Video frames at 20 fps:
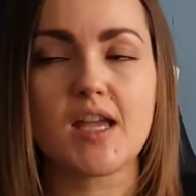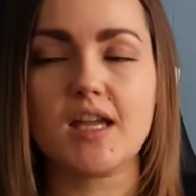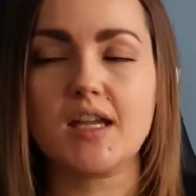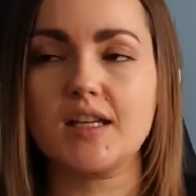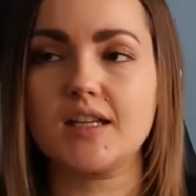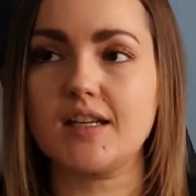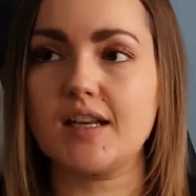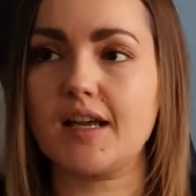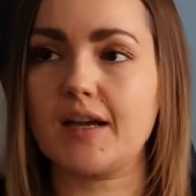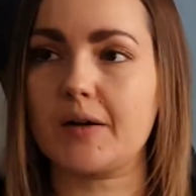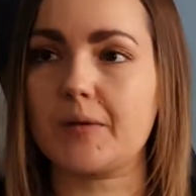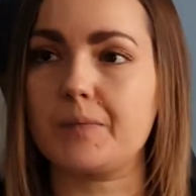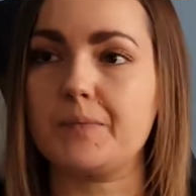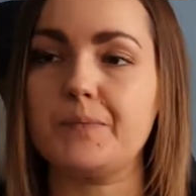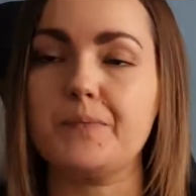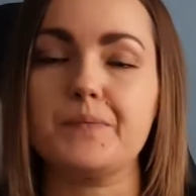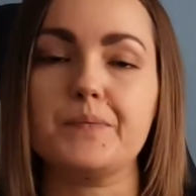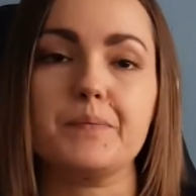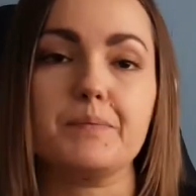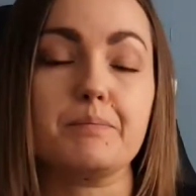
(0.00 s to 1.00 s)
Now,
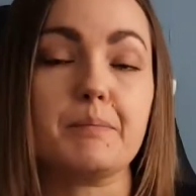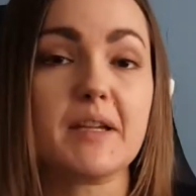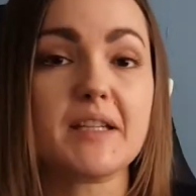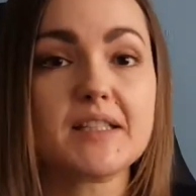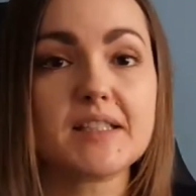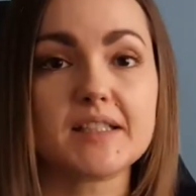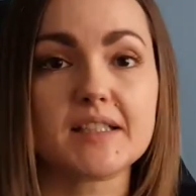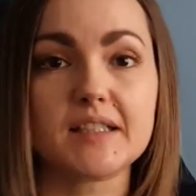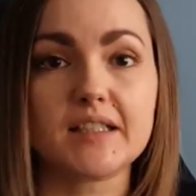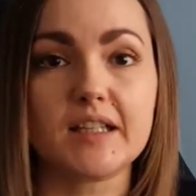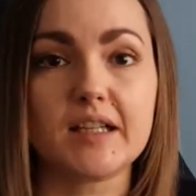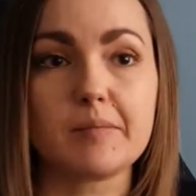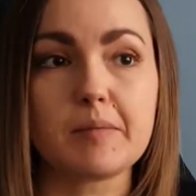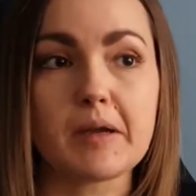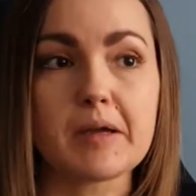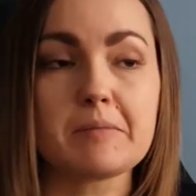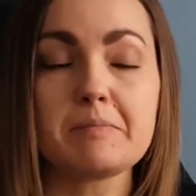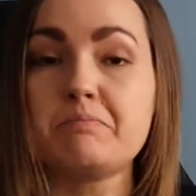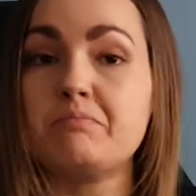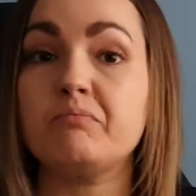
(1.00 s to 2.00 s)
big
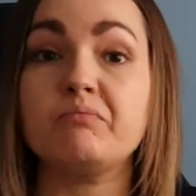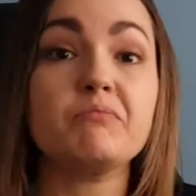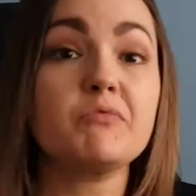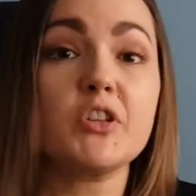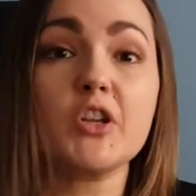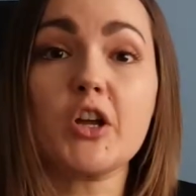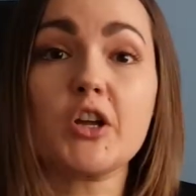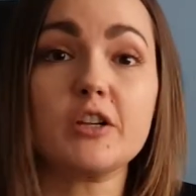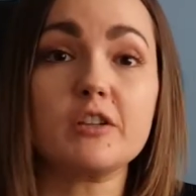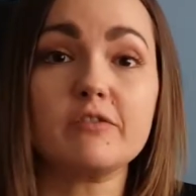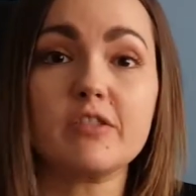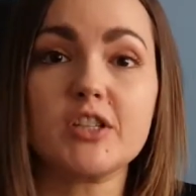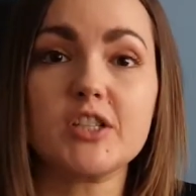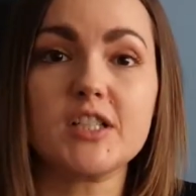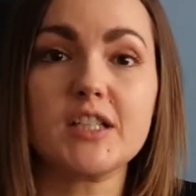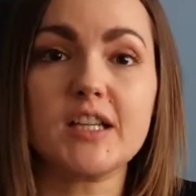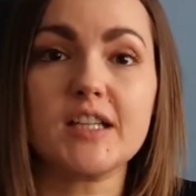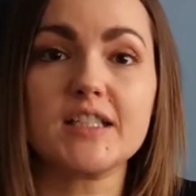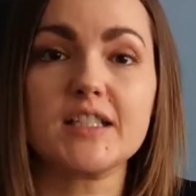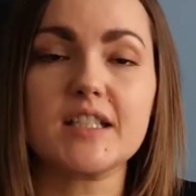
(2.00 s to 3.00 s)
disclaimer, not an original
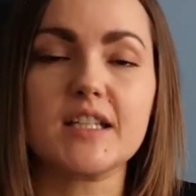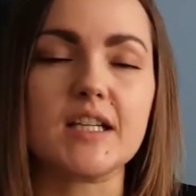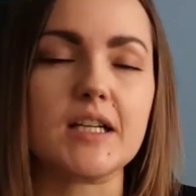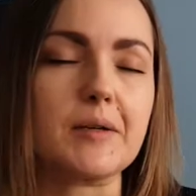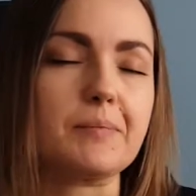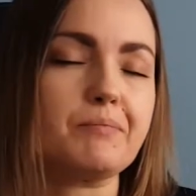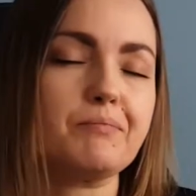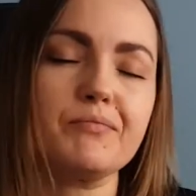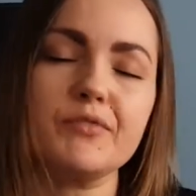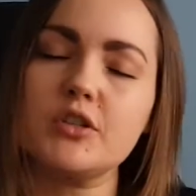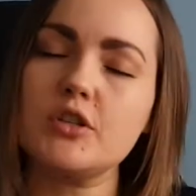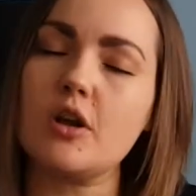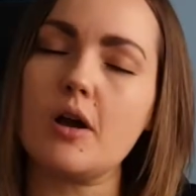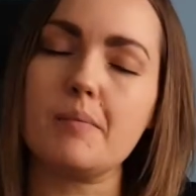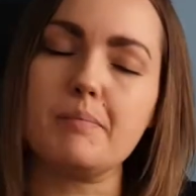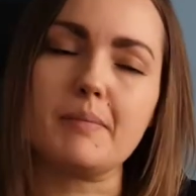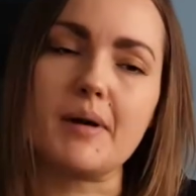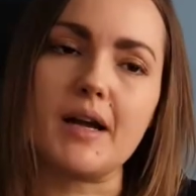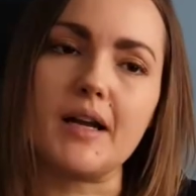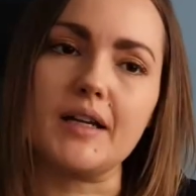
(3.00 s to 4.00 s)
idea, not
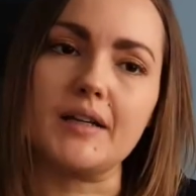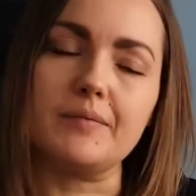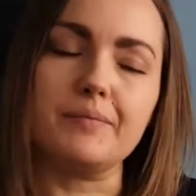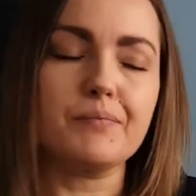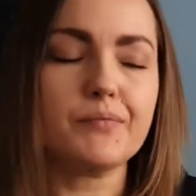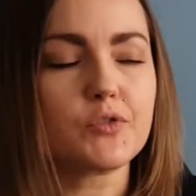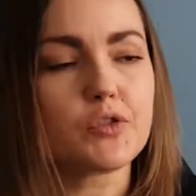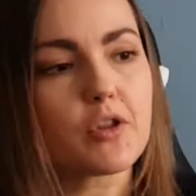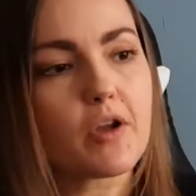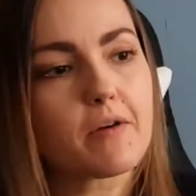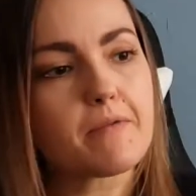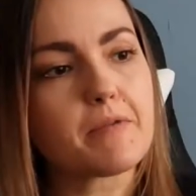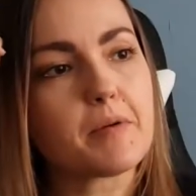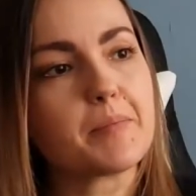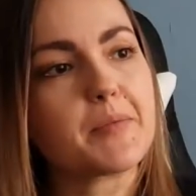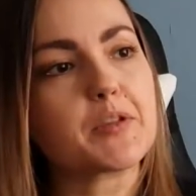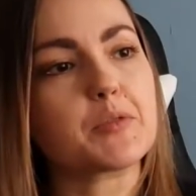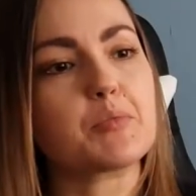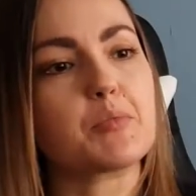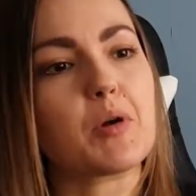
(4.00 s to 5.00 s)
mine, not from
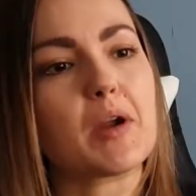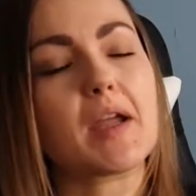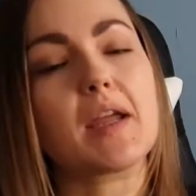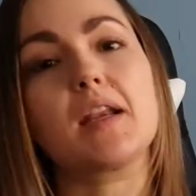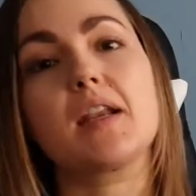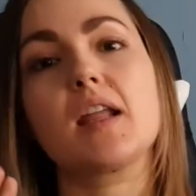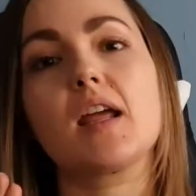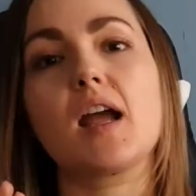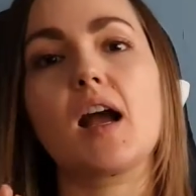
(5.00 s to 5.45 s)
this brain.